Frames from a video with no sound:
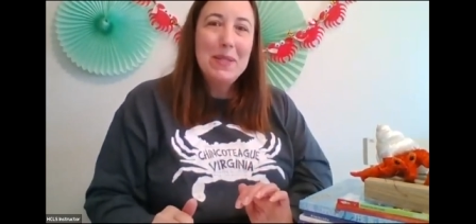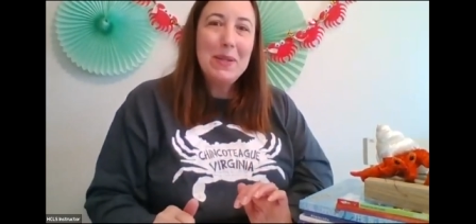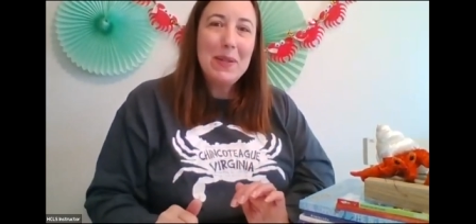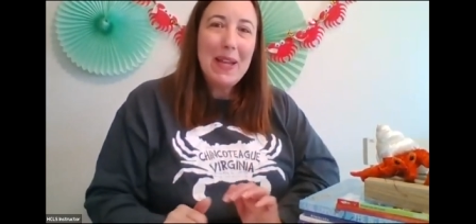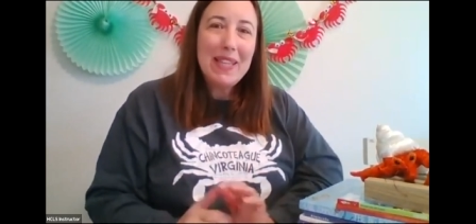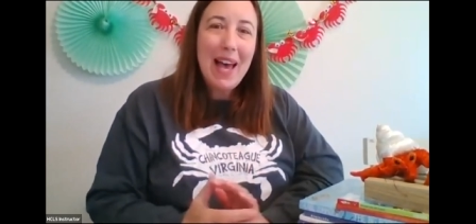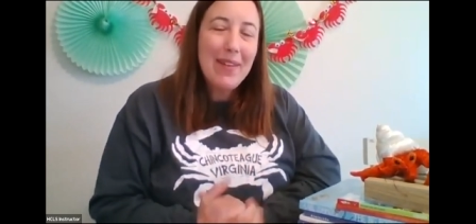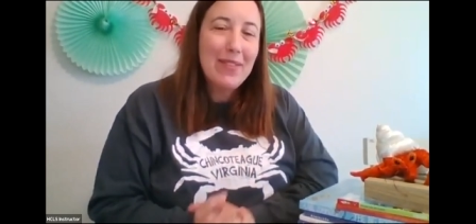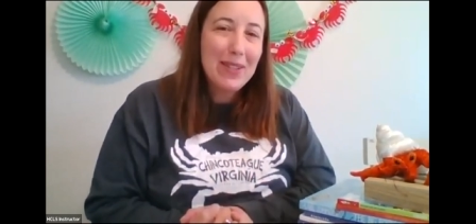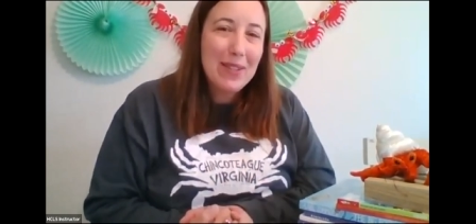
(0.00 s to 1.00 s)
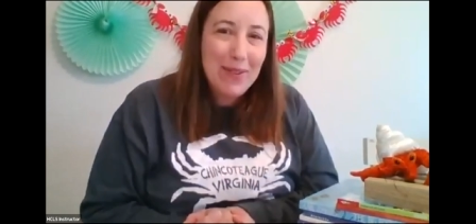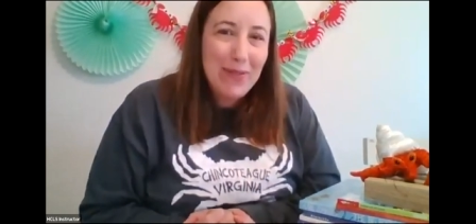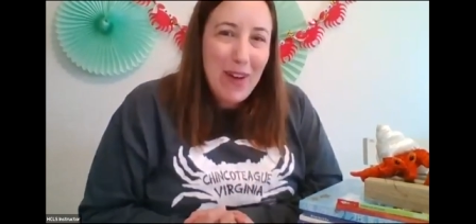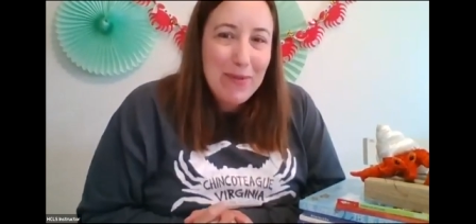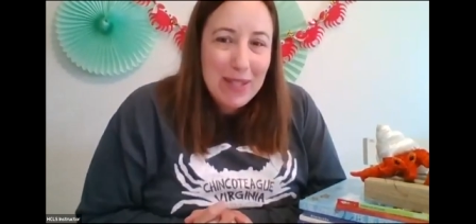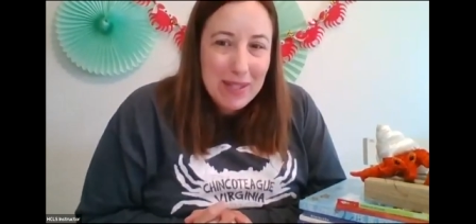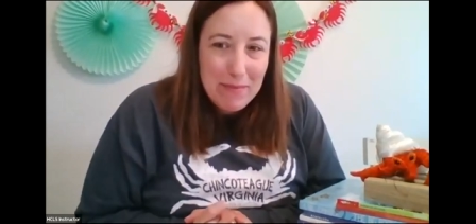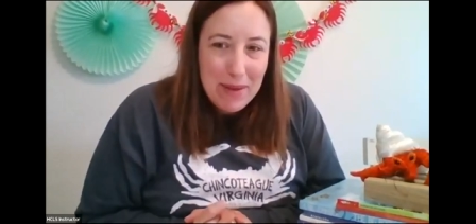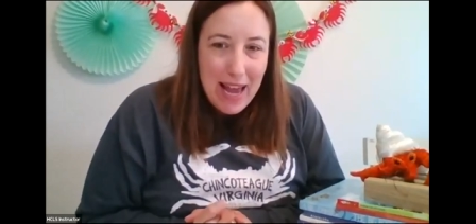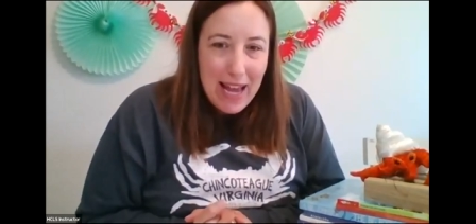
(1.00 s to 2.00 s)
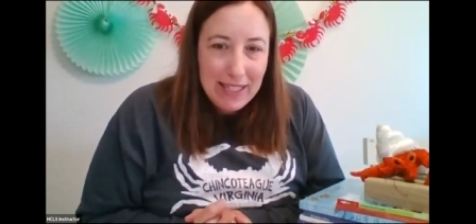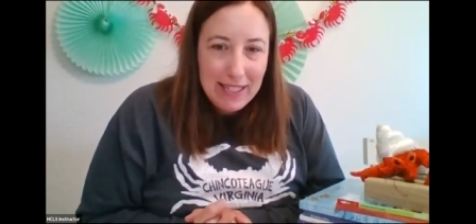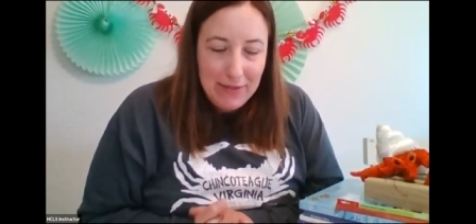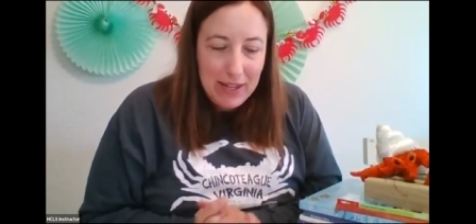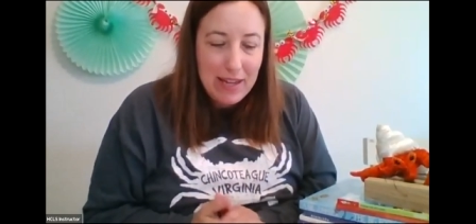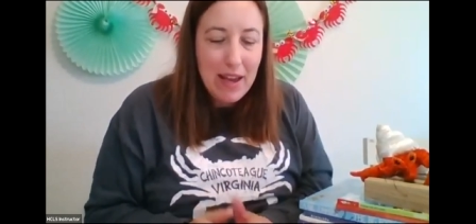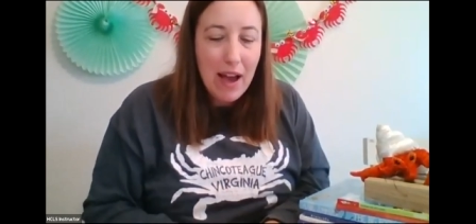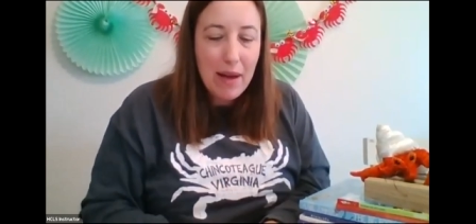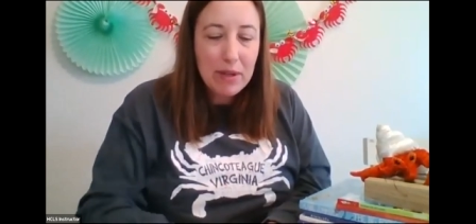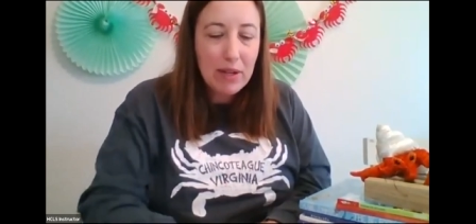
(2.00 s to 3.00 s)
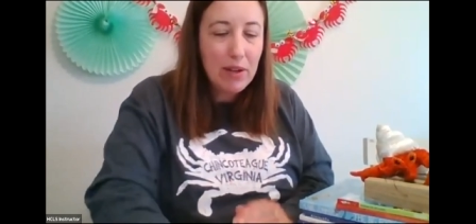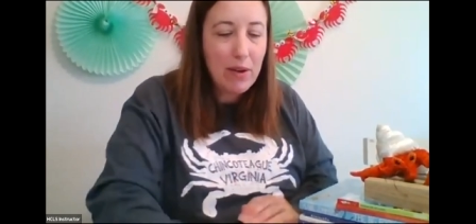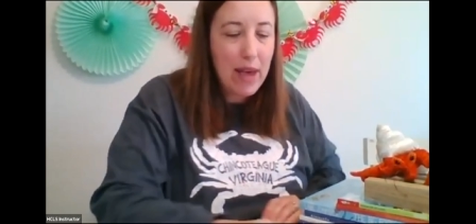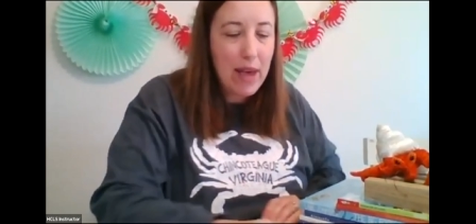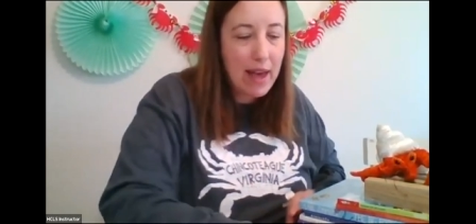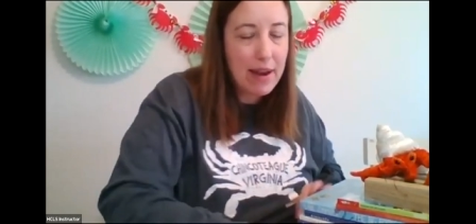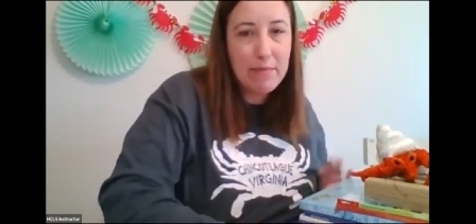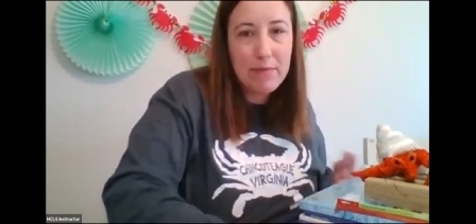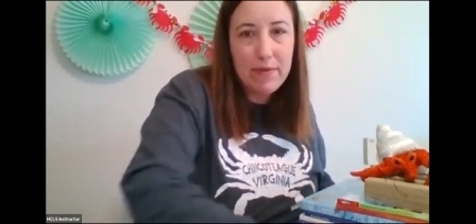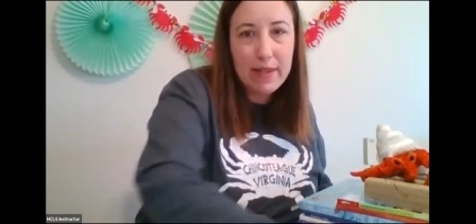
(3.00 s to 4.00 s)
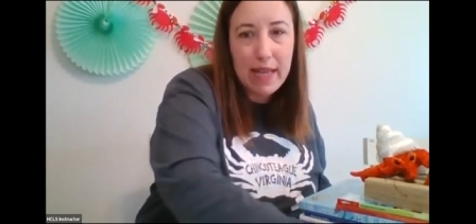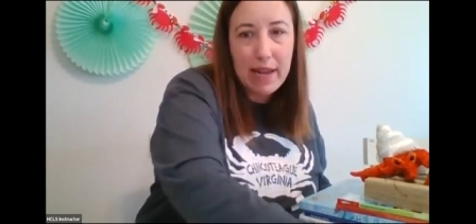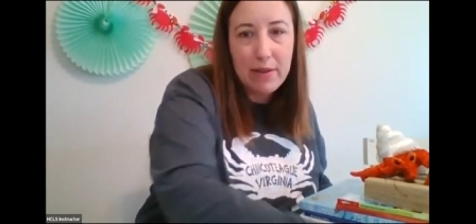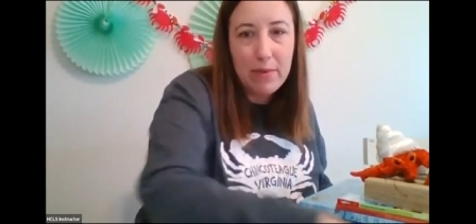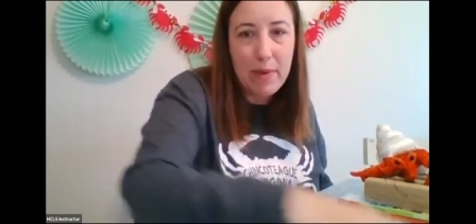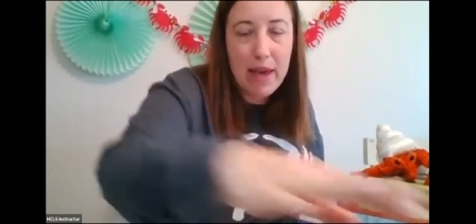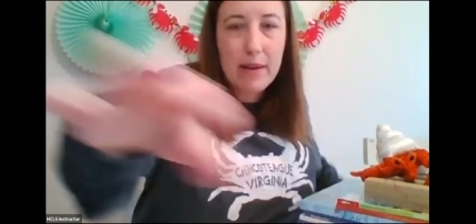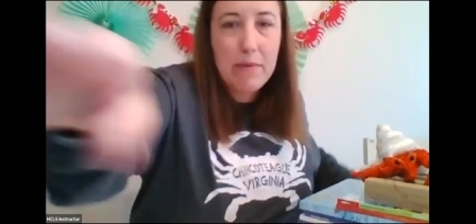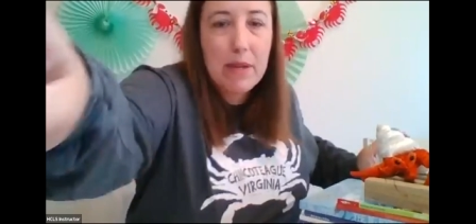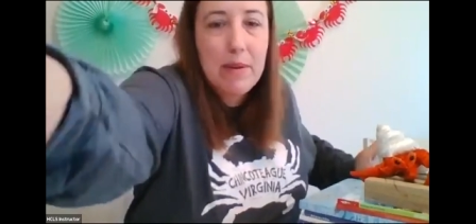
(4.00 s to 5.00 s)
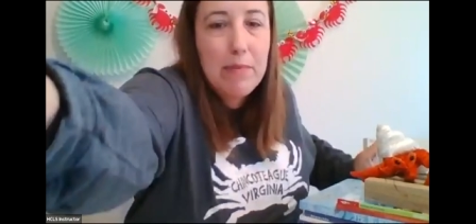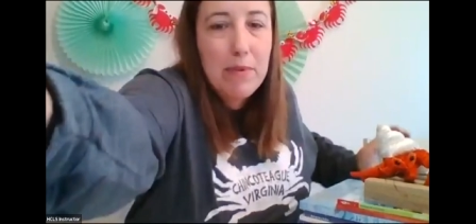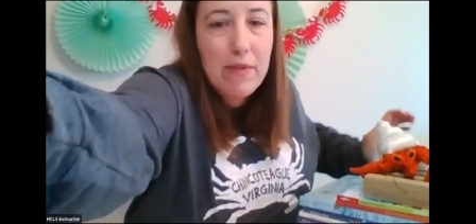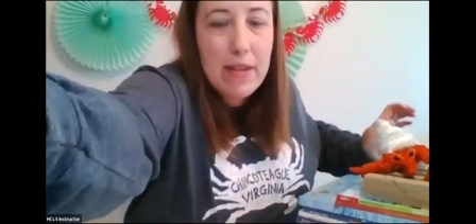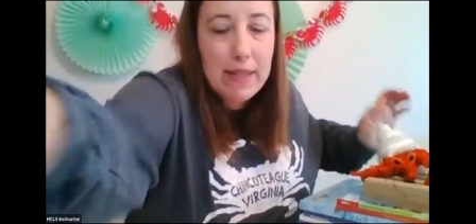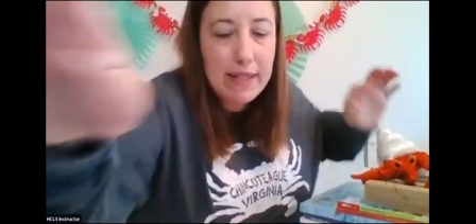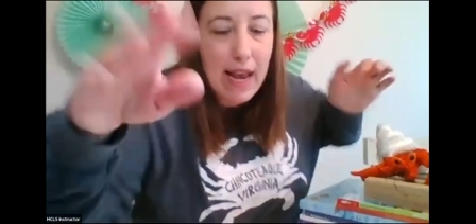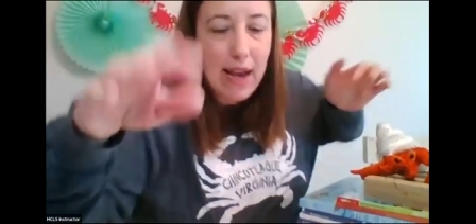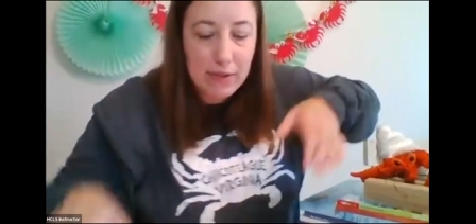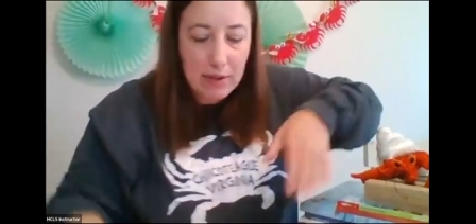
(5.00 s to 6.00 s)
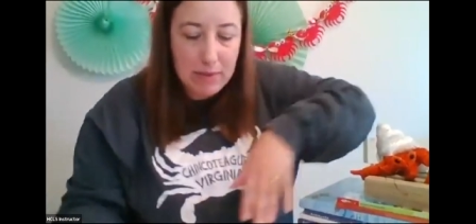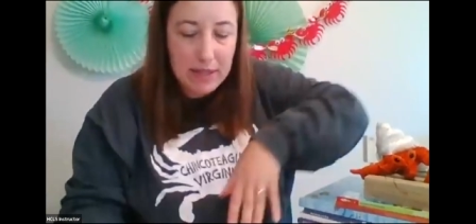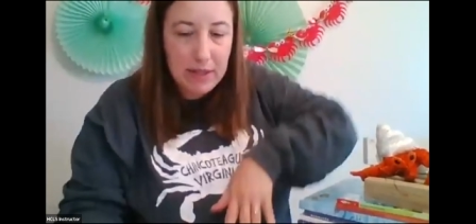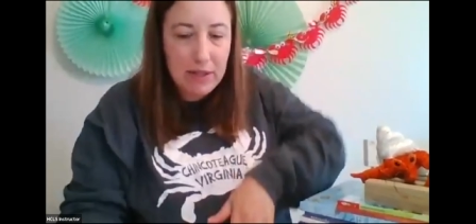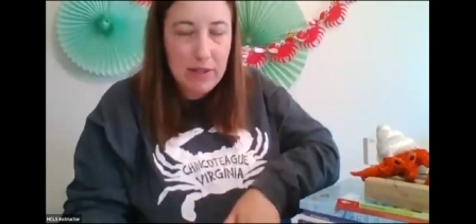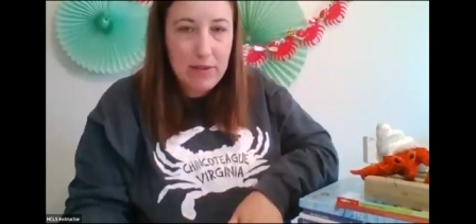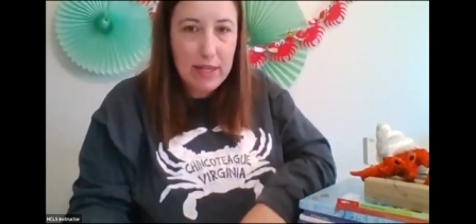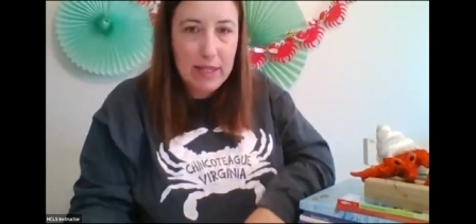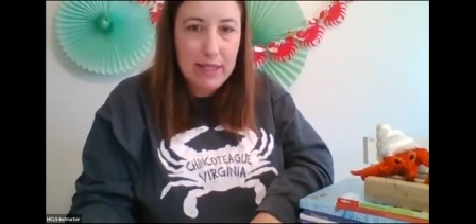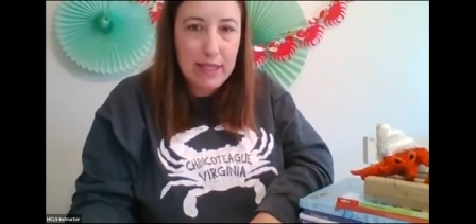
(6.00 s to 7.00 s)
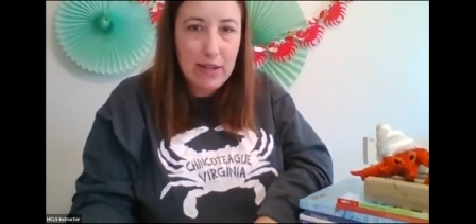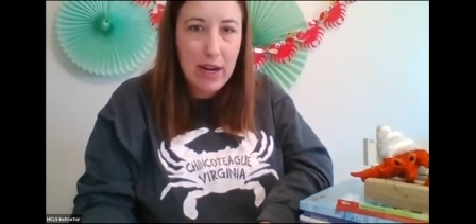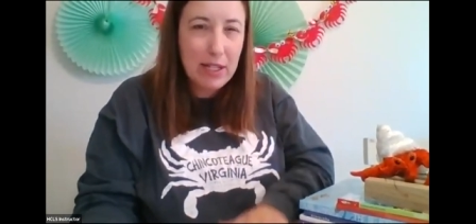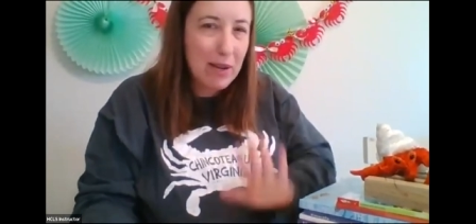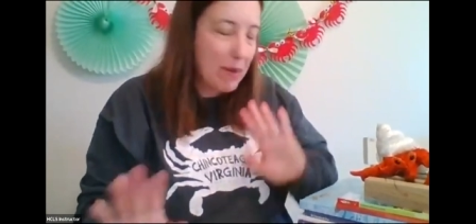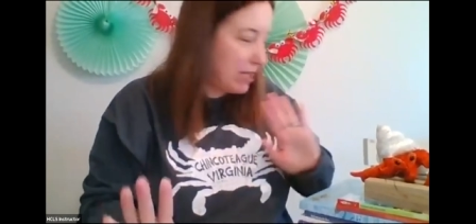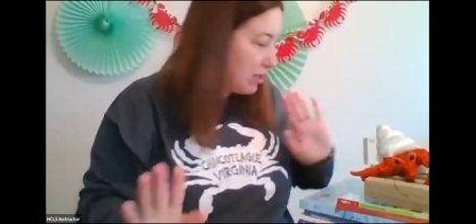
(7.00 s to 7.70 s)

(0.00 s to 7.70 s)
So let's have a little fun with some an activity. I'm gonna go ahead and move this out of the way. I'm gonna move this down a little bit so that you can see, or actually I might